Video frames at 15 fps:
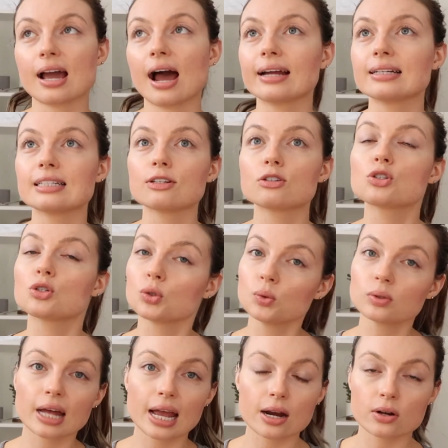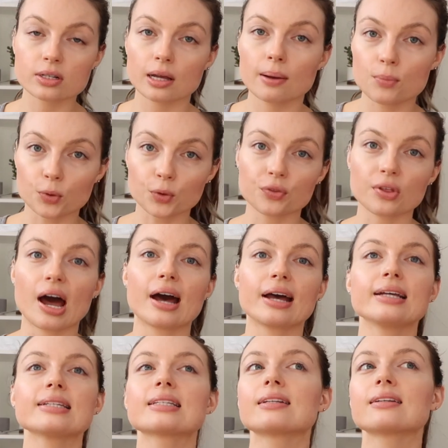I did 2 layers on both
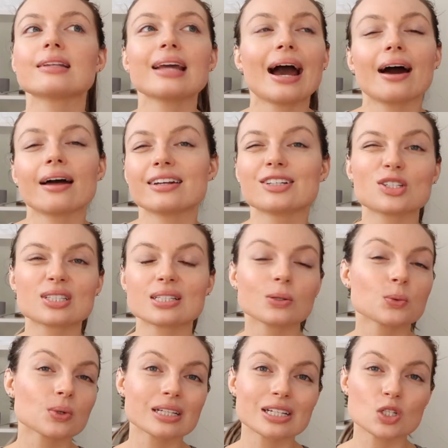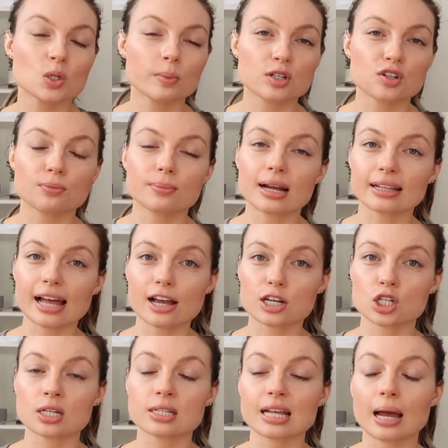eyes, and yeah, it just didn't really do much for my
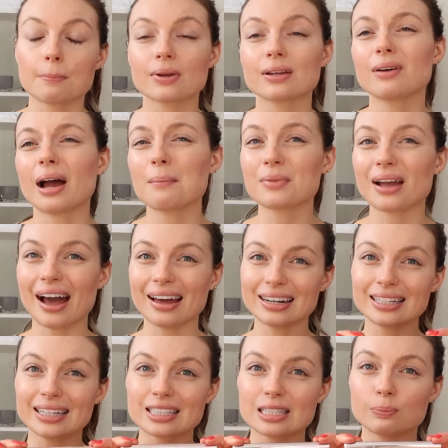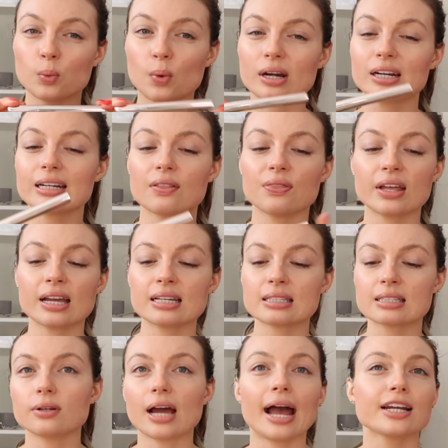lashes. I'm kind of disappointed in
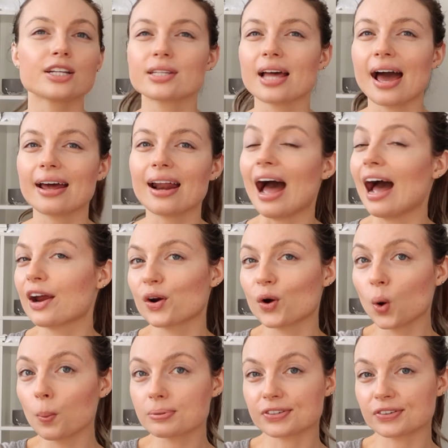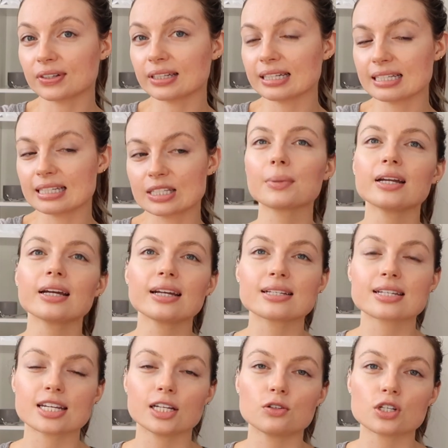this. I just had higher hopes for this. I'm gonna
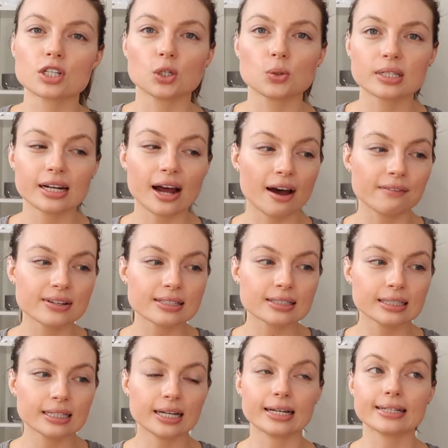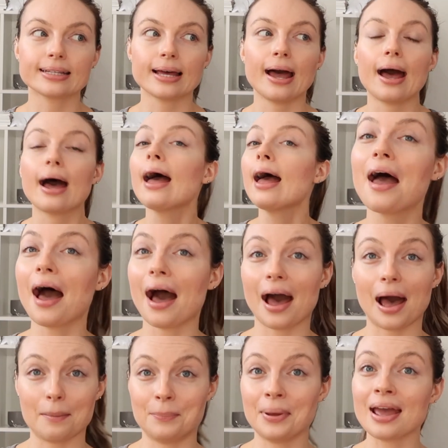continue to use it, obviously, because
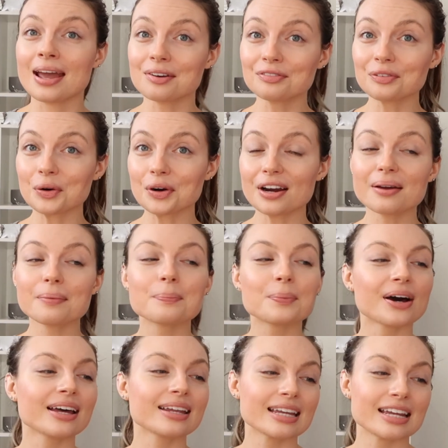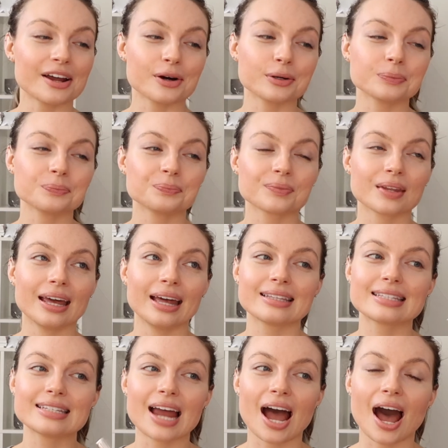I paid for it, but you know,
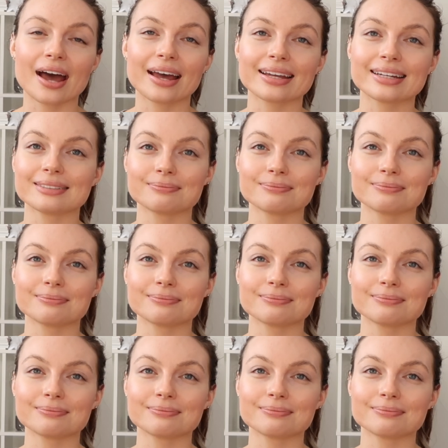it's not